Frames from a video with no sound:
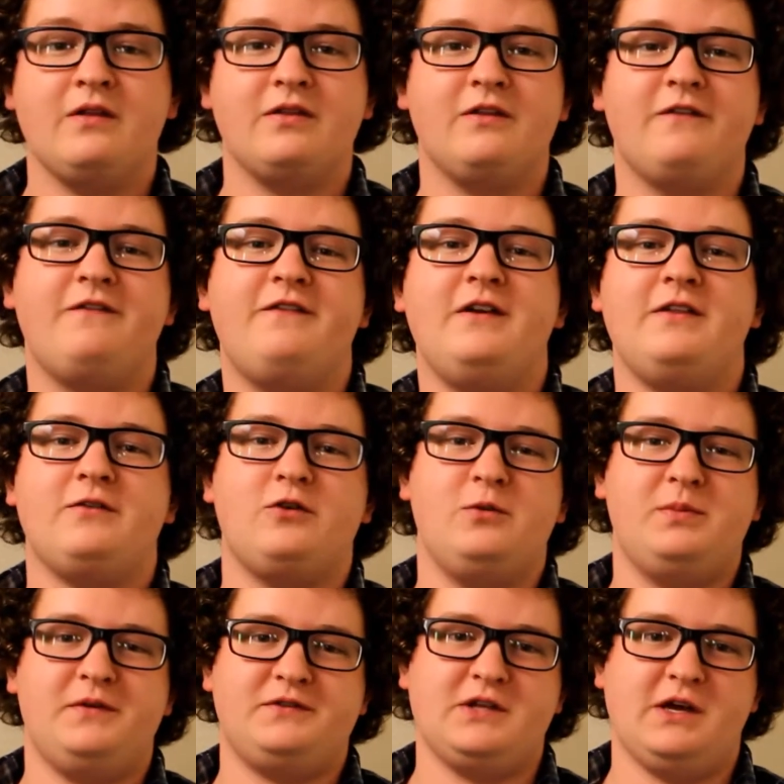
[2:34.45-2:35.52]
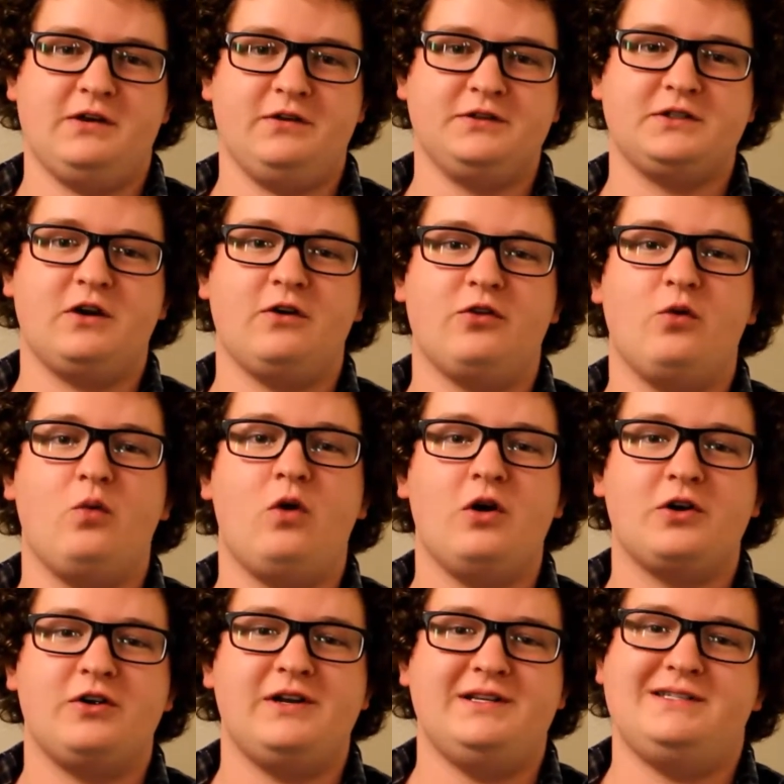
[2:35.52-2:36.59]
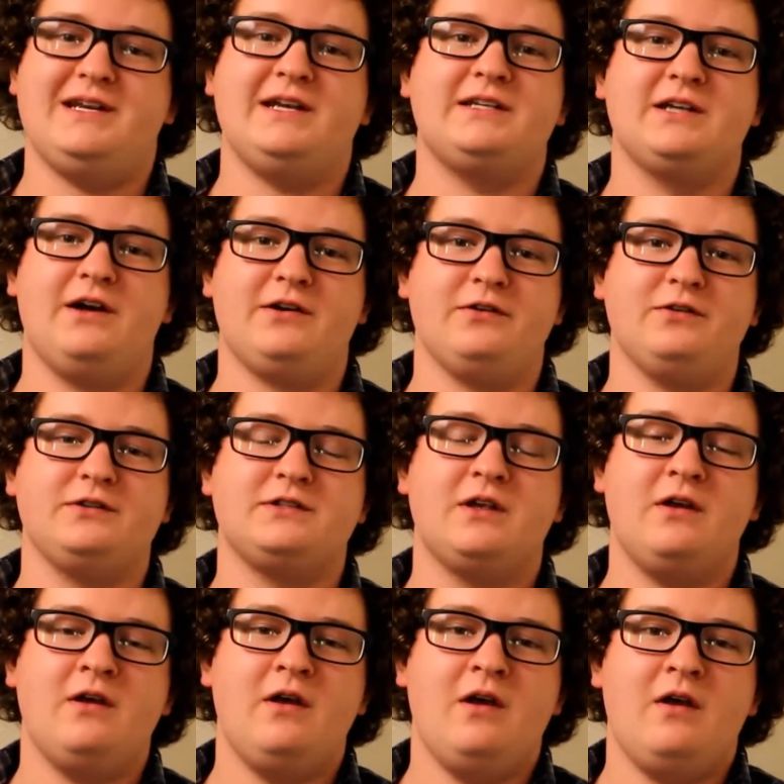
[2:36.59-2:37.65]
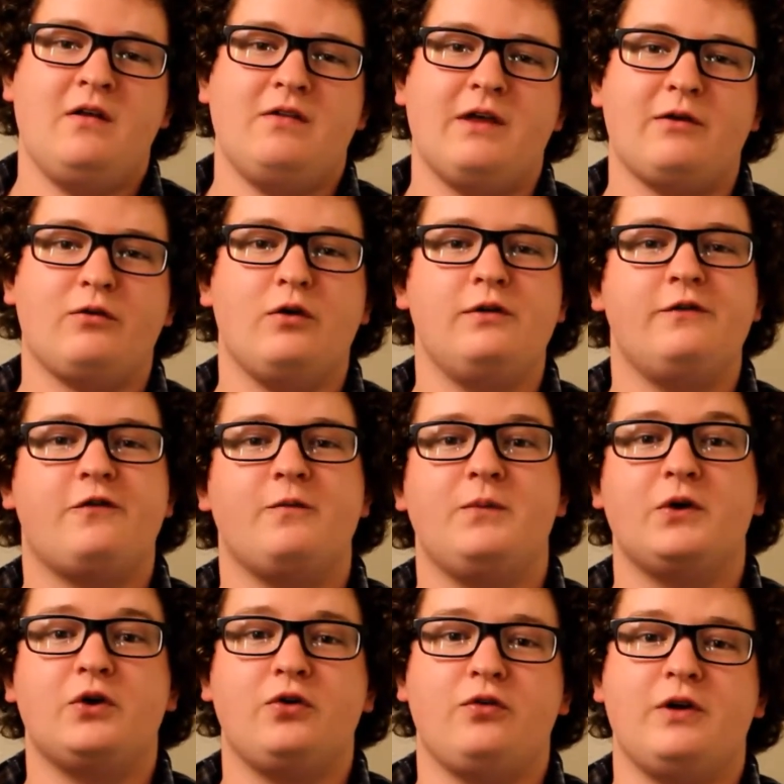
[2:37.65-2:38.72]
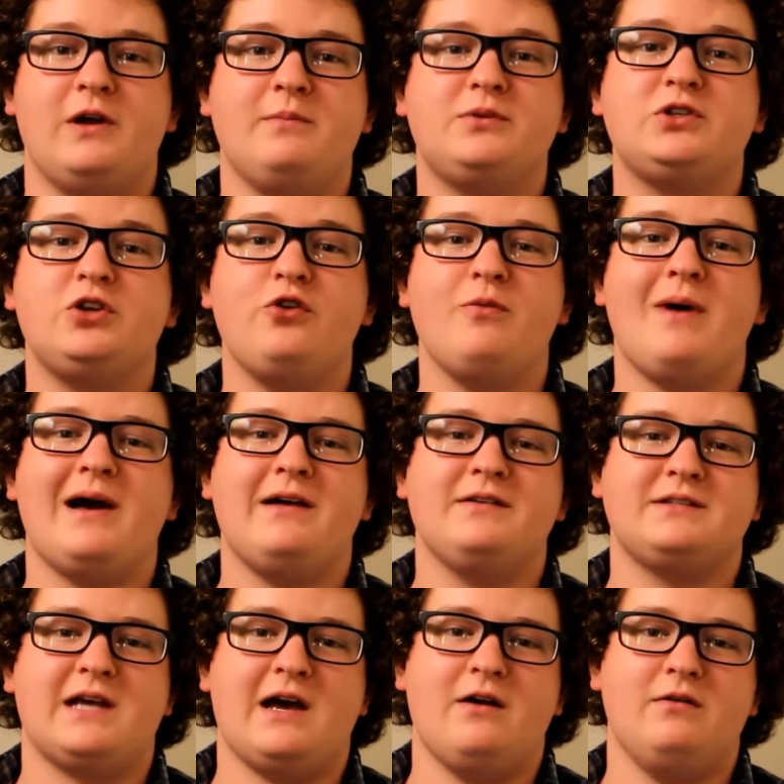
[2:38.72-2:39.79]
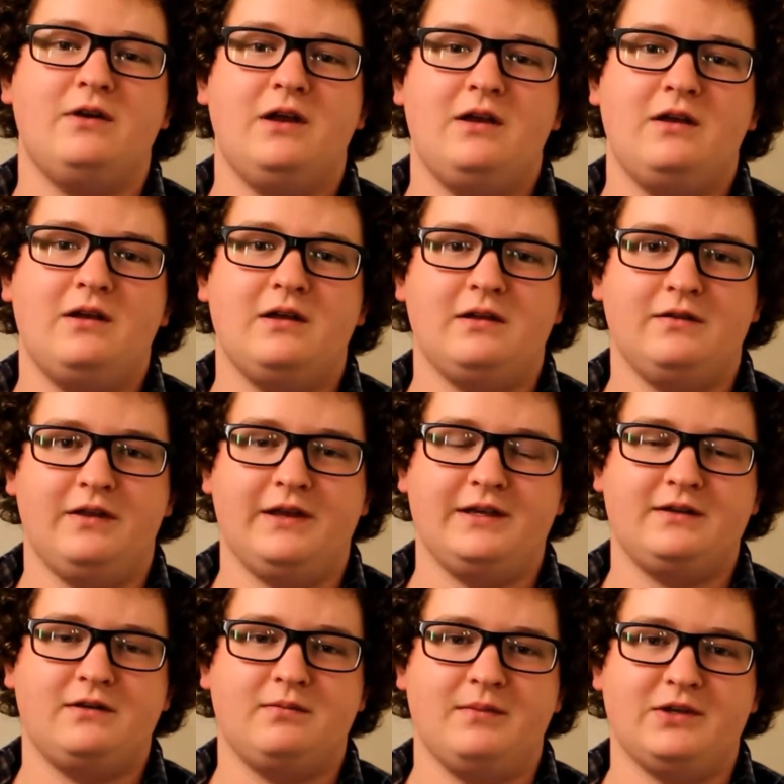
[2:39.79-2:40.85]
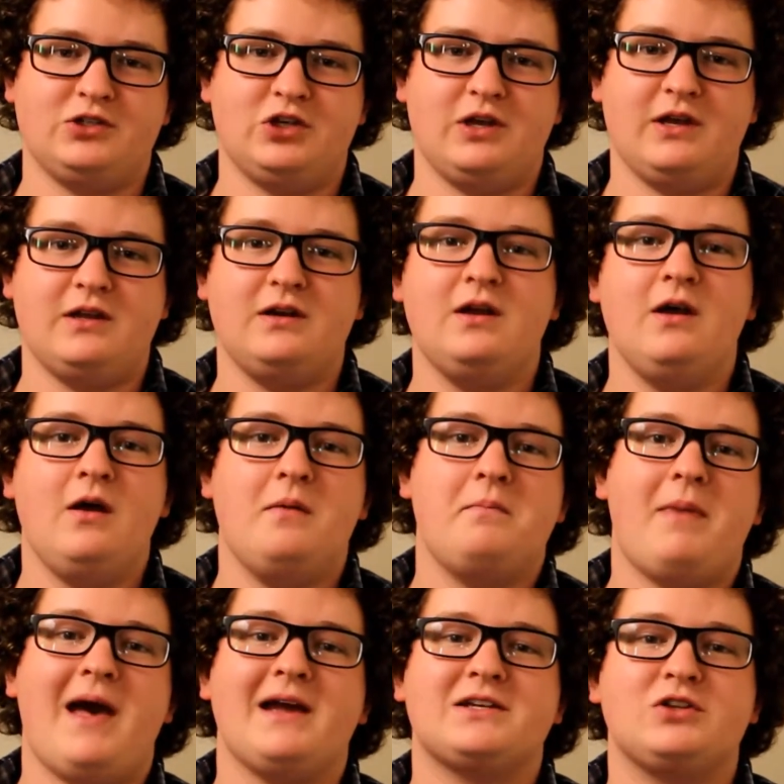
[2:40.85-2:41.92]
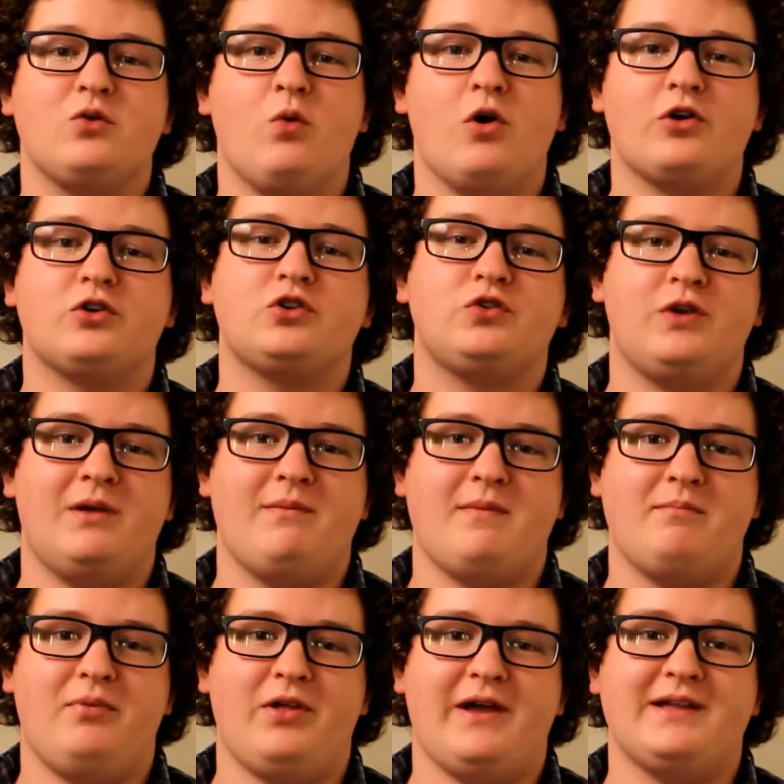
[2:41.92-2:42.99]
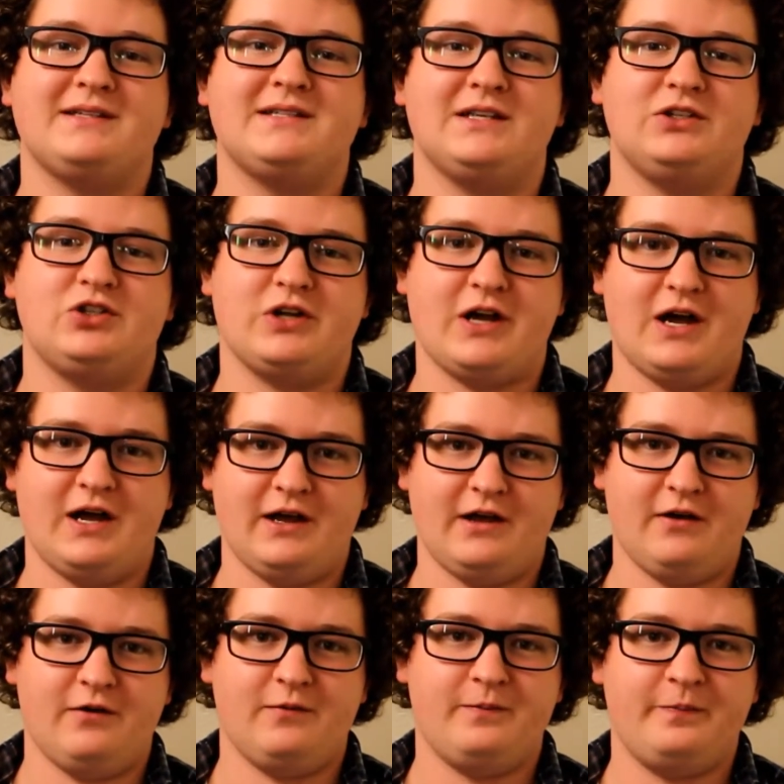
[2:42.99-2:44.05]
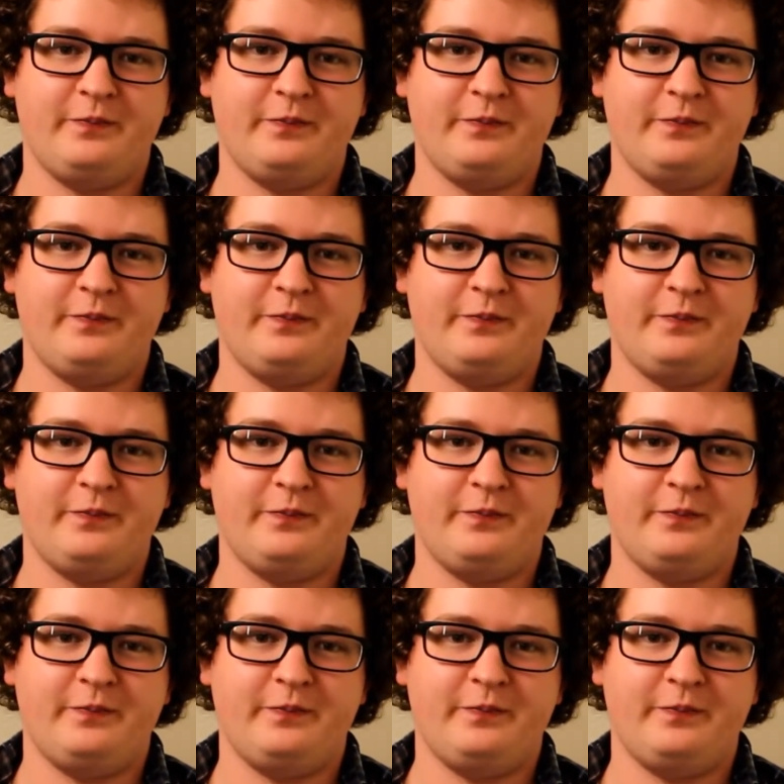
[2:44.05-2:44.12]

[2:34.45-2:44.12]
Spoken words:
The fifth group of tunnels are the water intake tunnels that run from the crib 2 miles out in Lake Michigan back to the water treatment plants in Chicago.